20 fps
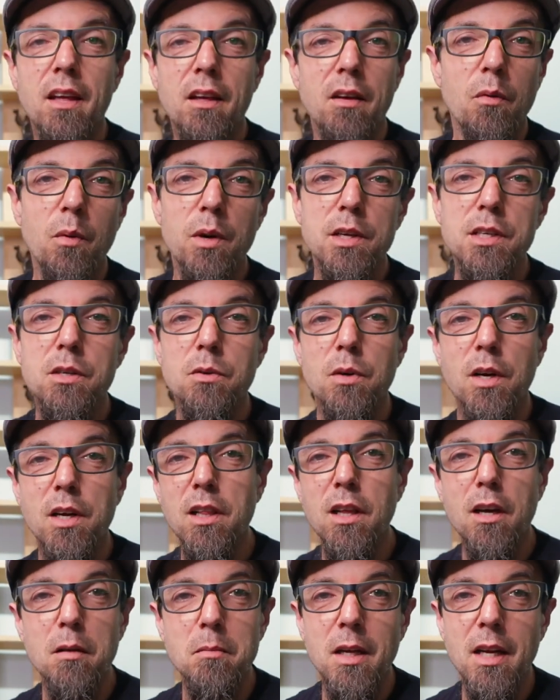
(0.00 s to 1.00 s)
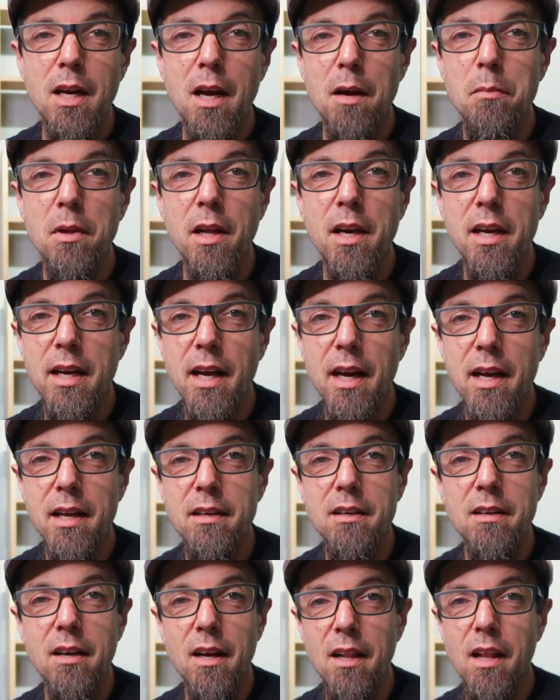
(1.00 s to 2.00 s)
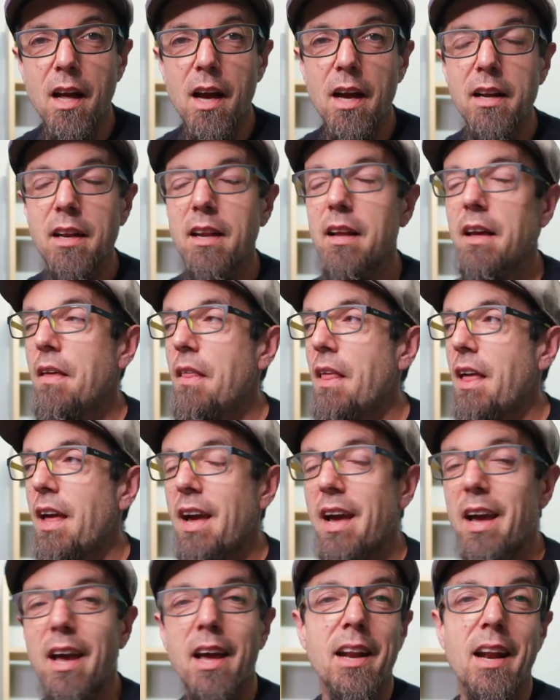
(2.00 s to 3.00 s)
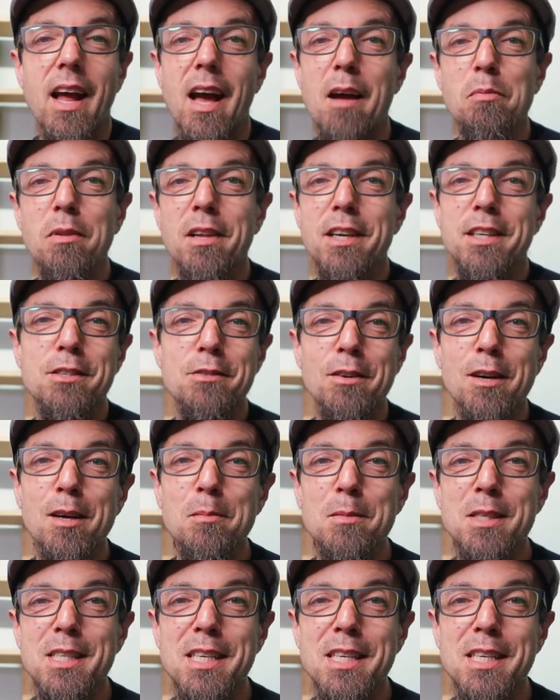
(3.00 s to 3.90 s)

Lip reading: went to a club that I played at a lot, and I played drums.